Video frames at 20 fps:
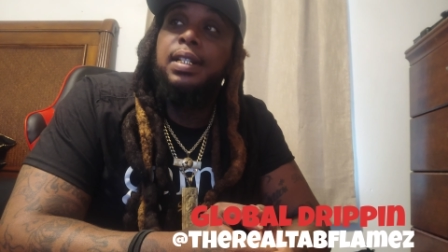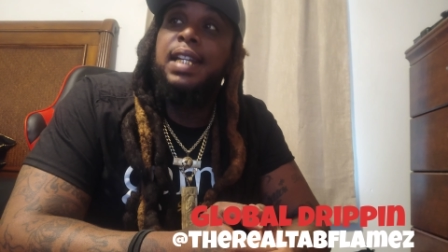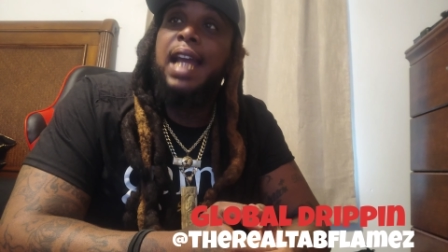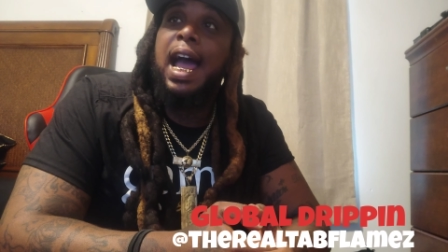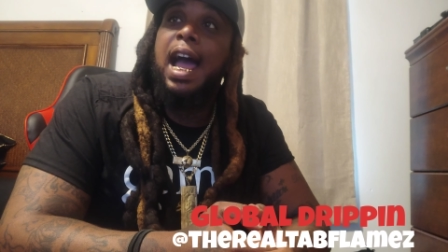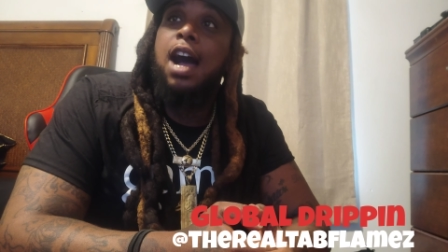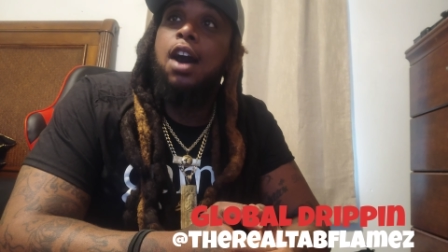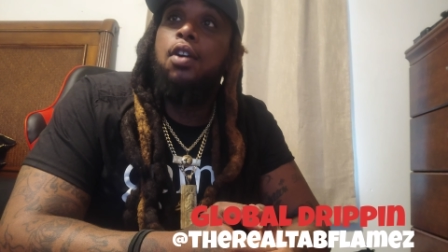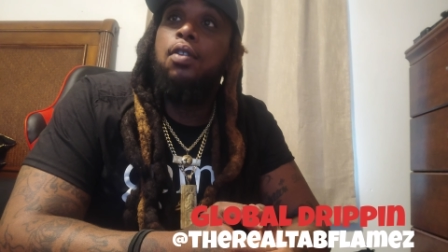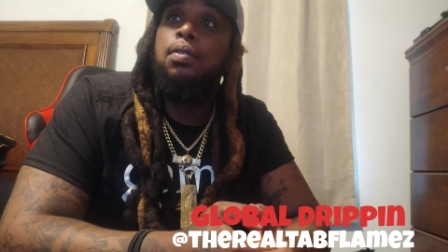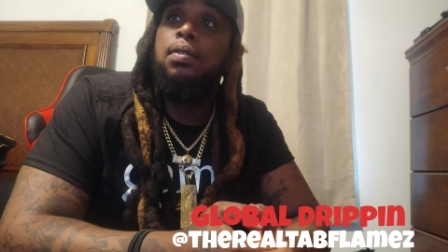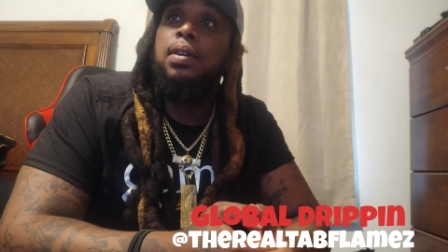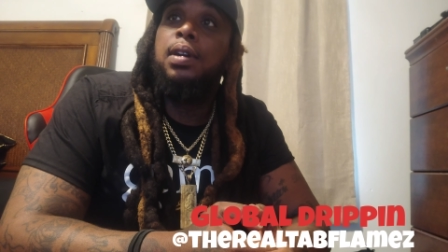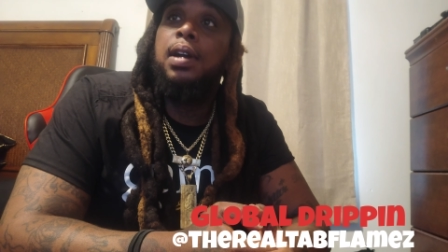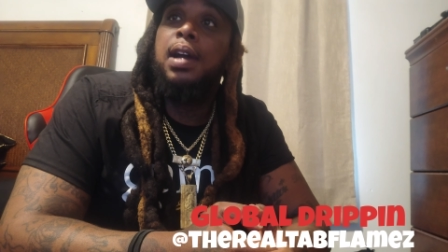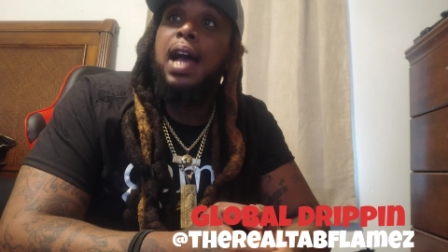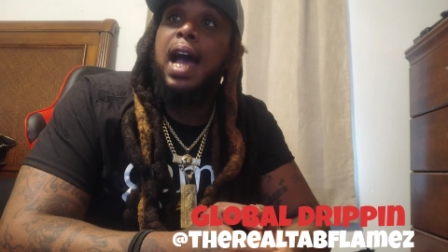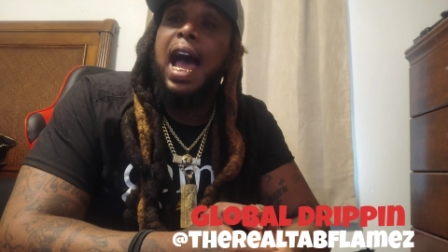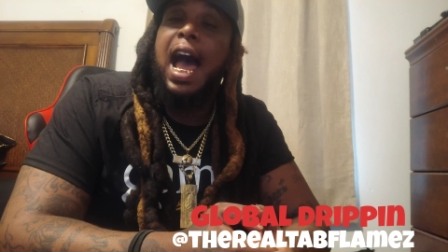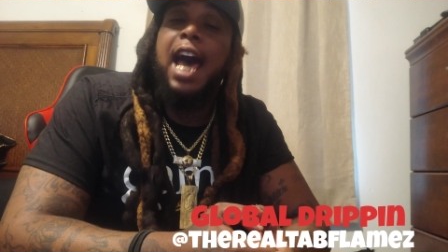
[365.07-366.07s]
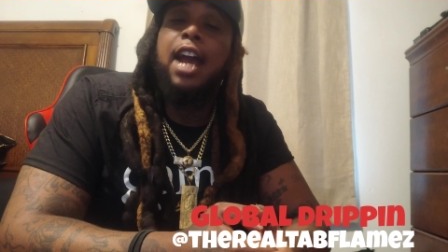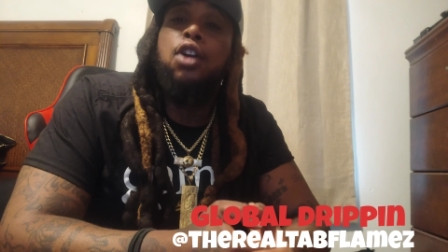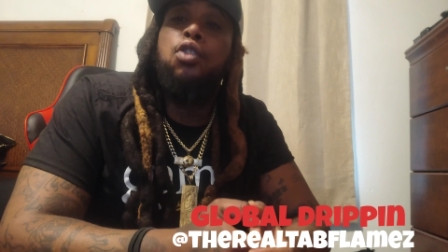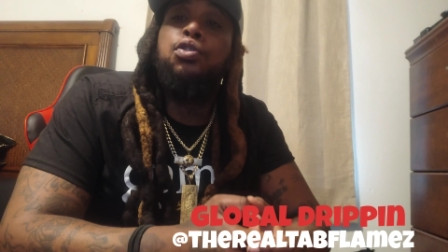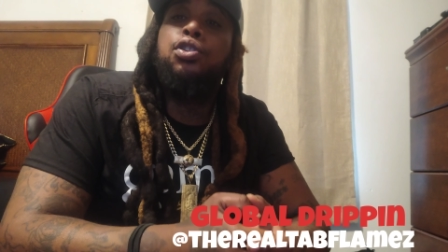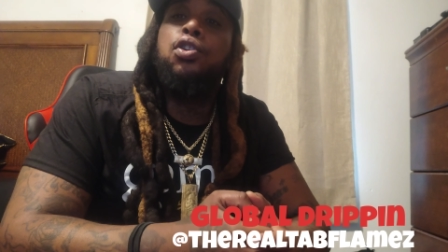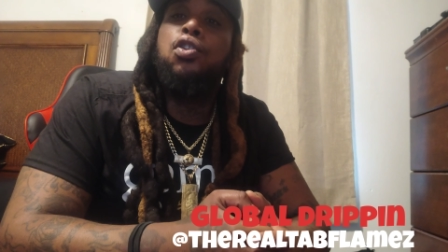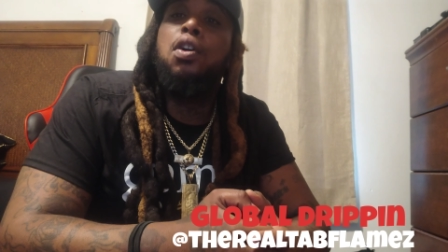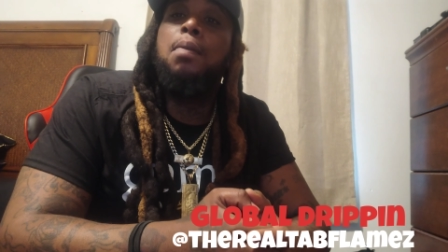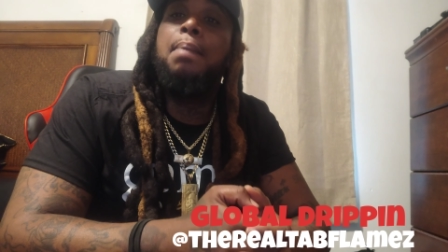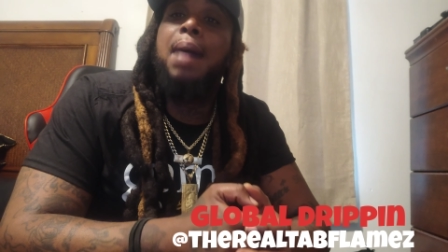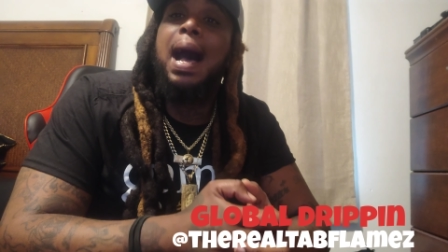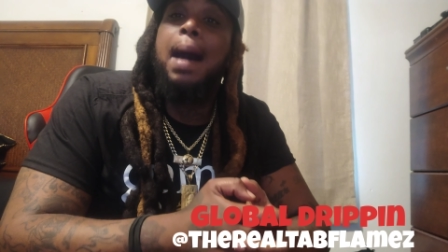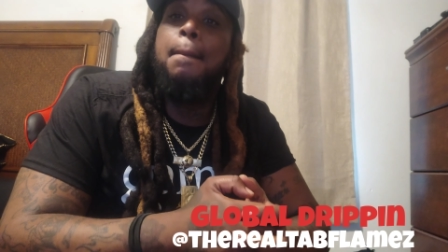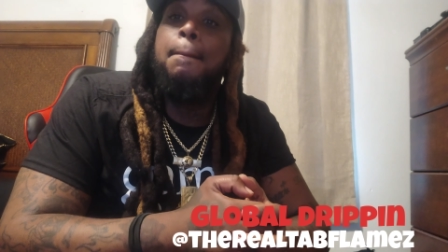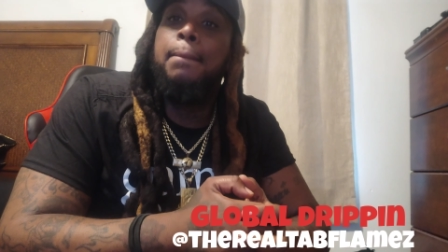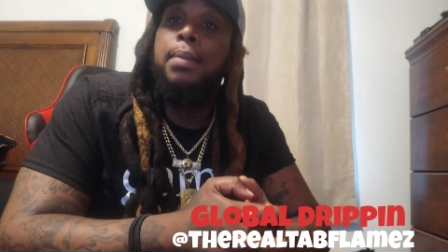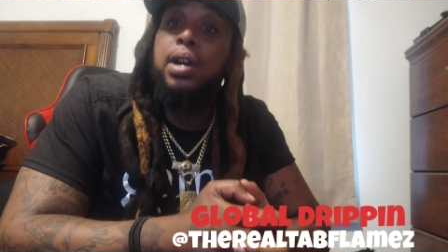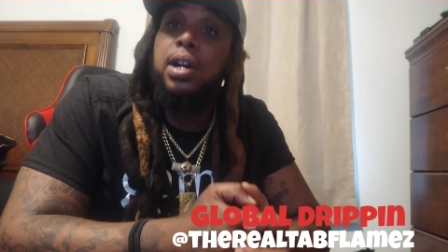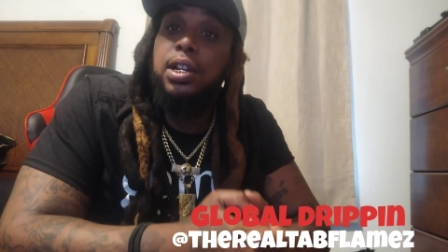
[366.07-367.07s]
Now, I don't know
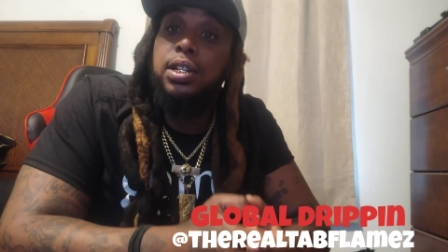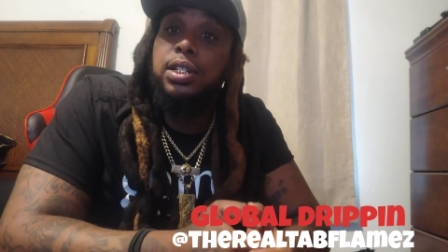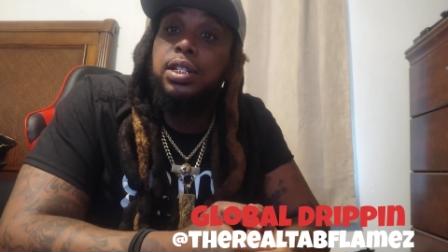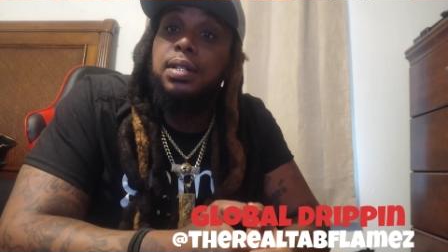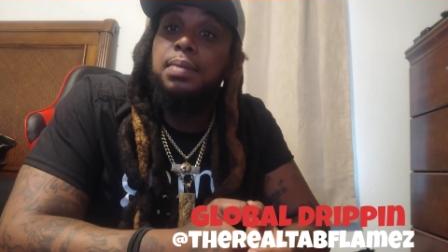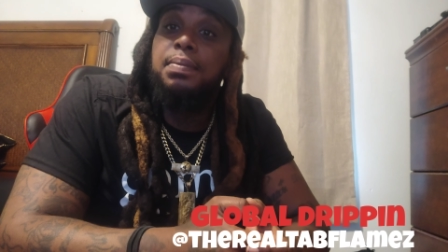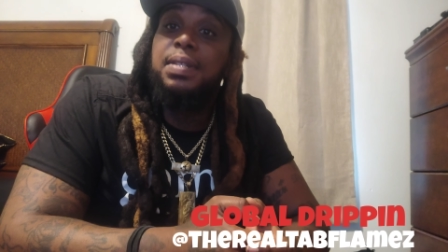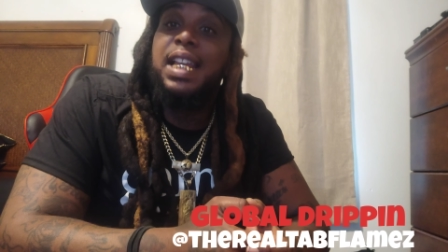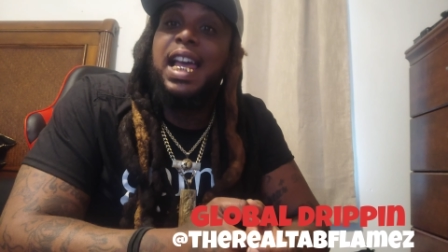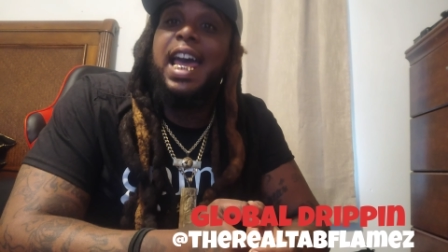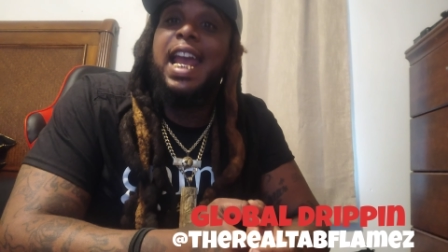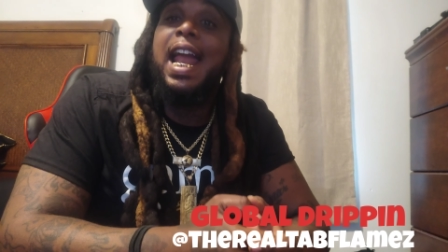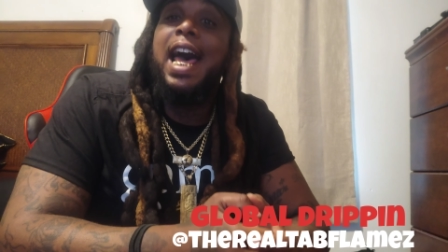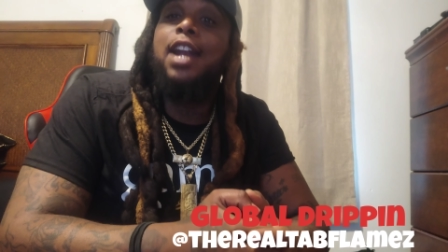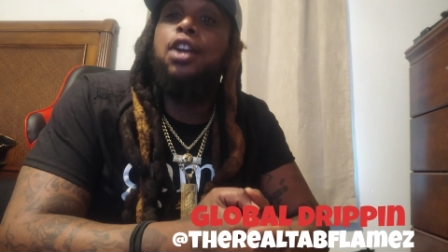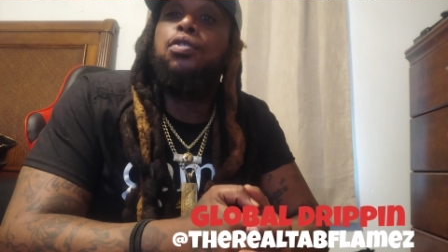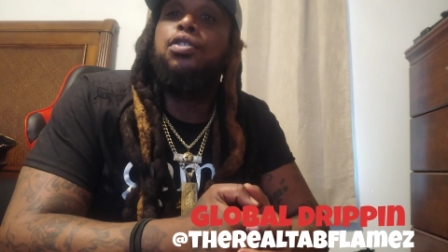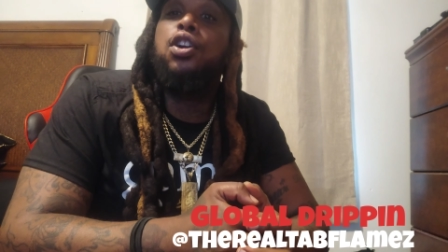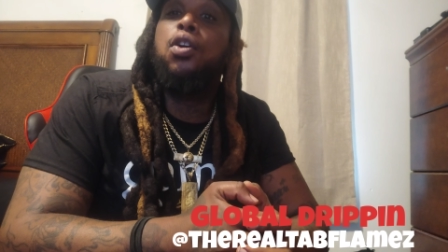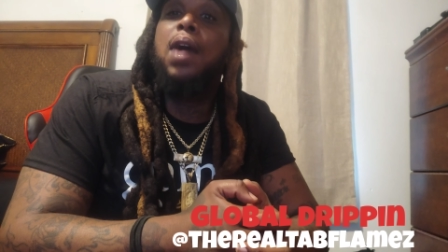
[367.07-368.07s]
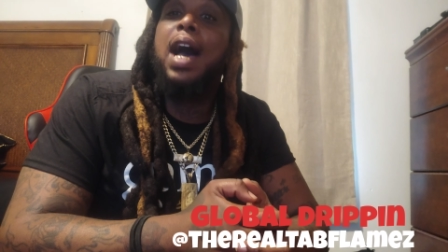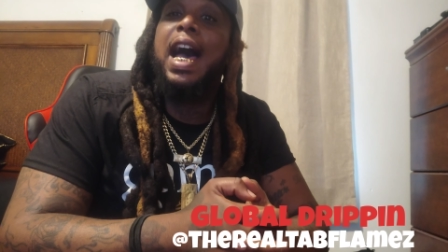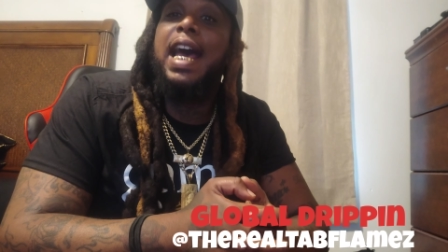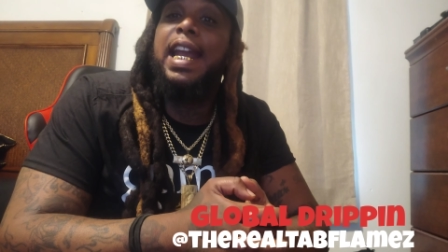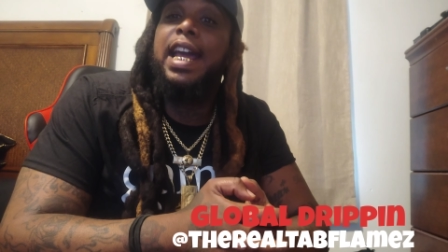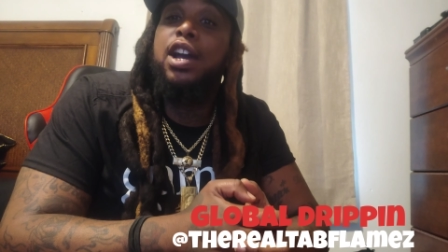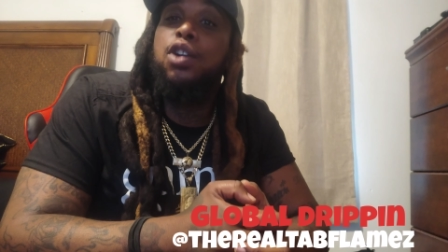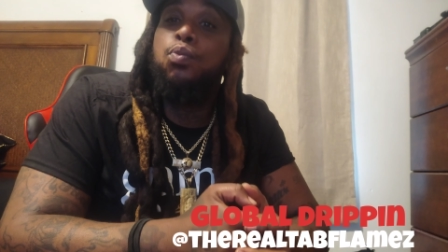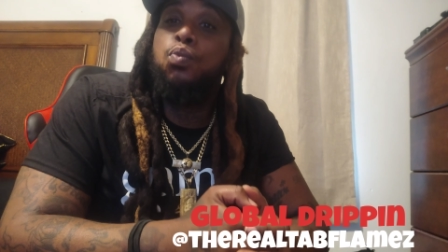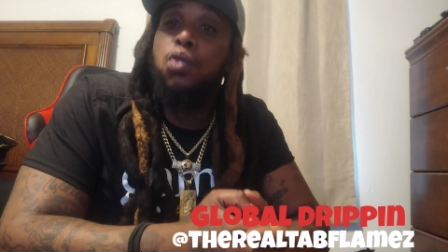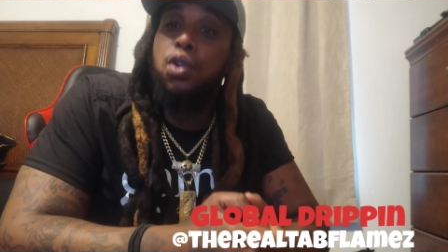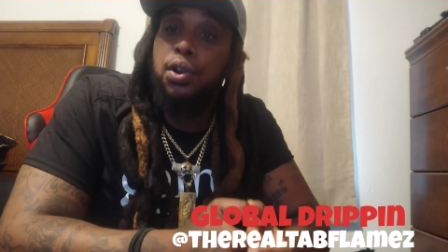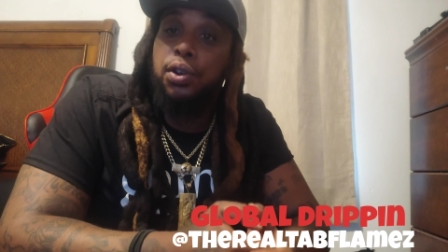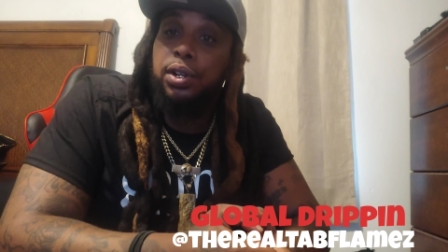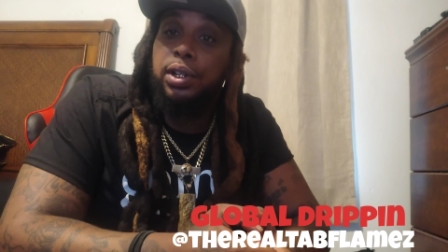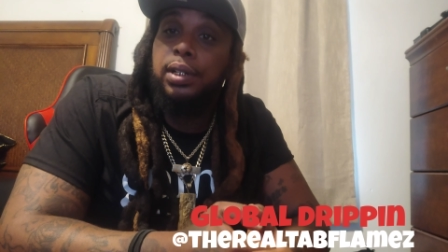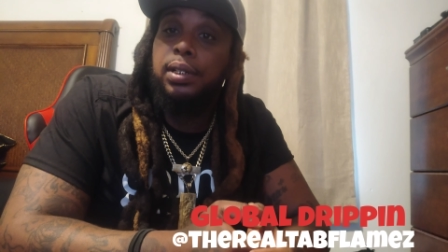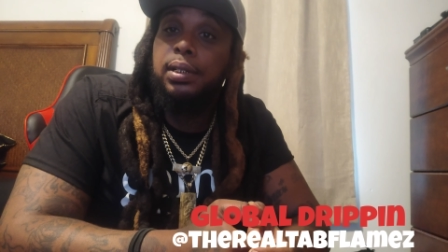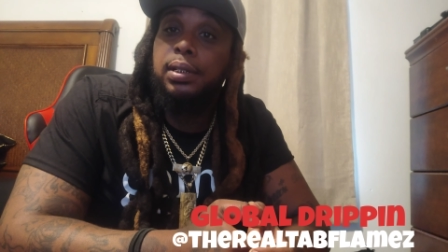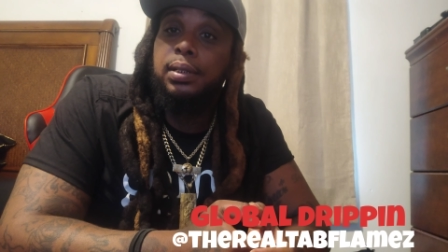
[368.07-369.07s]
about Muslims and I don't know how that
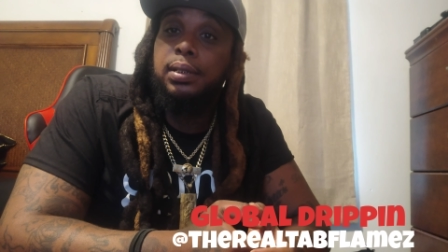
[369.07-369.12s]
works.